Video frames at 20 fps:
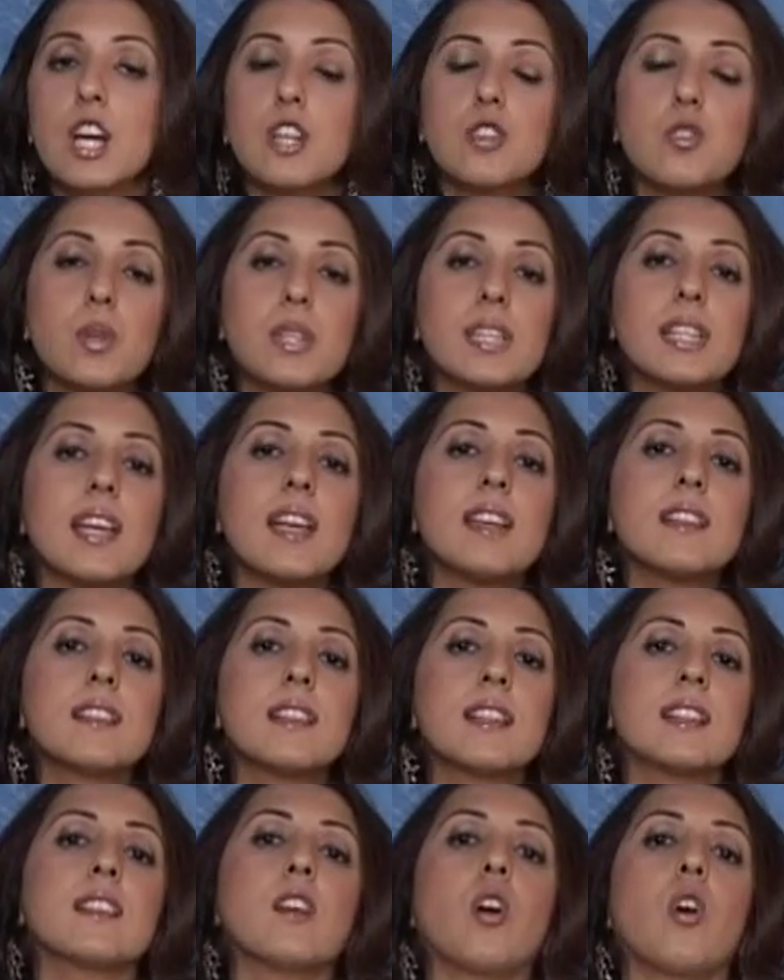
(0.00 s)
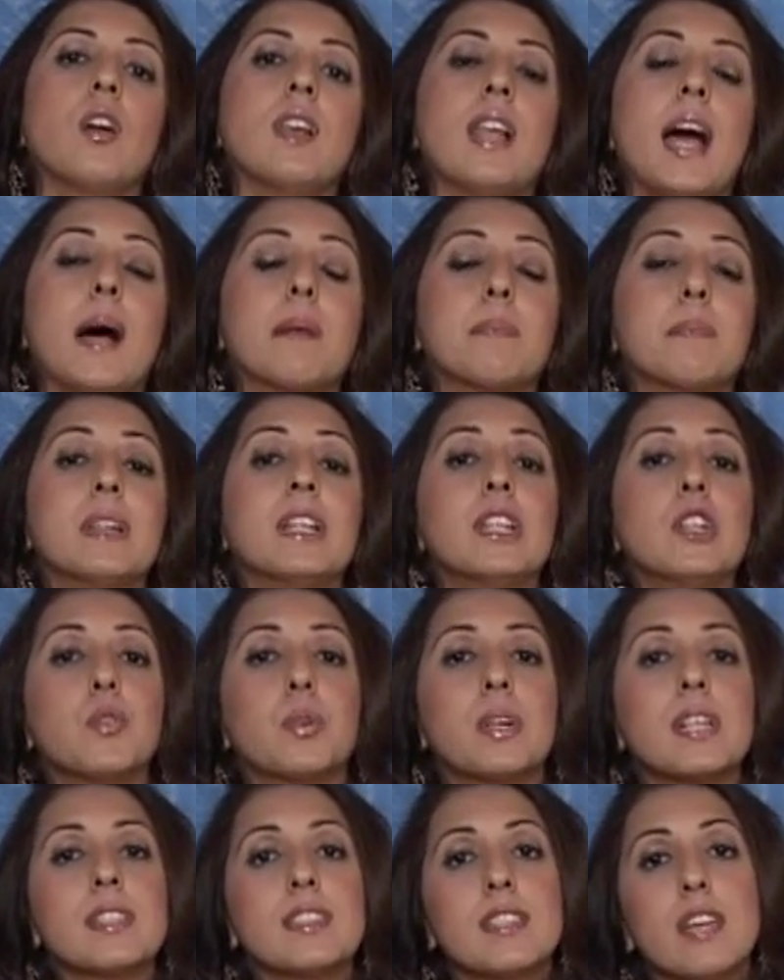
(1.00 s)
So in case these are all happening, you
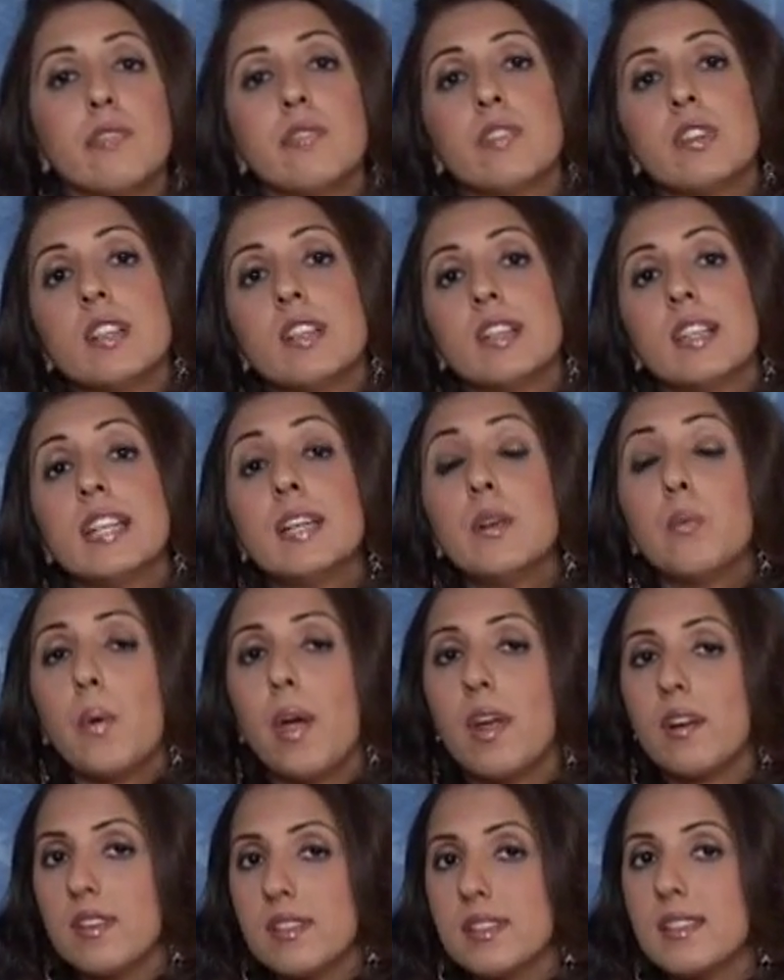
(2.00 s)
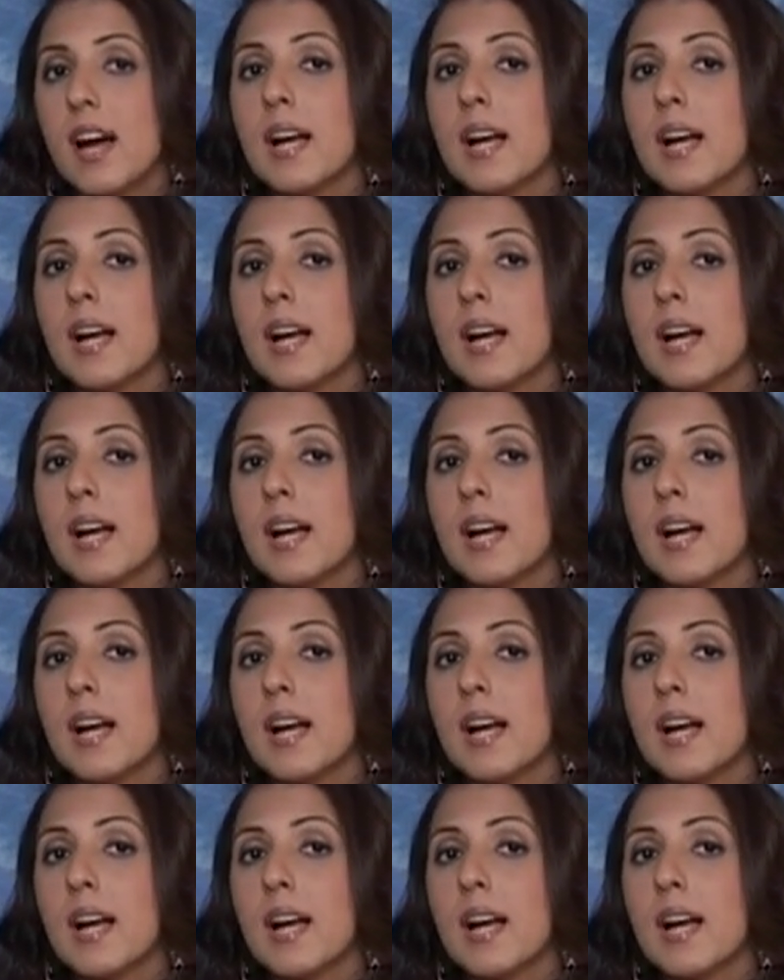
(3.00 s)
can definitely wear a